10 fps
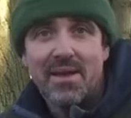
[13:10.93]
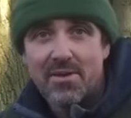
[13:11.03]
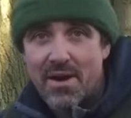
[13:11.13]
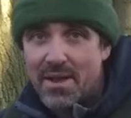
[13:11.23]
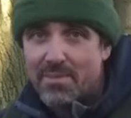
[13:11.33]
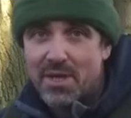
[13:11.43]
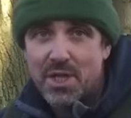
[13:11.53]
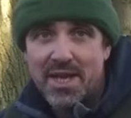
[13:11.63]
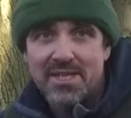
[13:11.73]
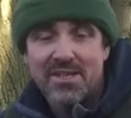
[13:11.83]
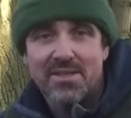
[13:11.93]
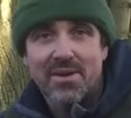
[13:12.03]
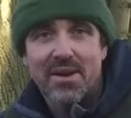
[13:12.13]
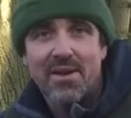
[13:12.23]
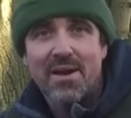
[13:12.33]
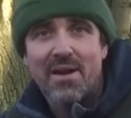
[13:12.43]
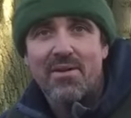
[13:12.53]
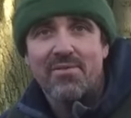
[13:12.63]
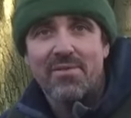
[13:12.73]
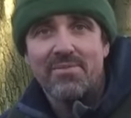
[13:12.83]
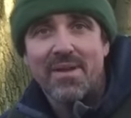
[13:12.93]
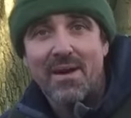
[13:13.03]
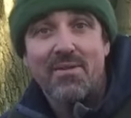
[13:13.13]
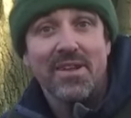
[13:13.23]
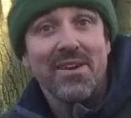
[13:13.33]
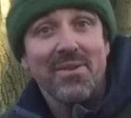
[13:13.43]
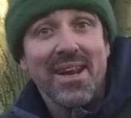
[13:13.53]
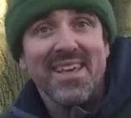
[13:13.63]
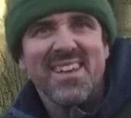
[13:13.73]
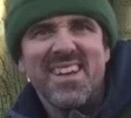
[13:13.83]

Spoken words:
greatly appreciated, so I know how I've done, really.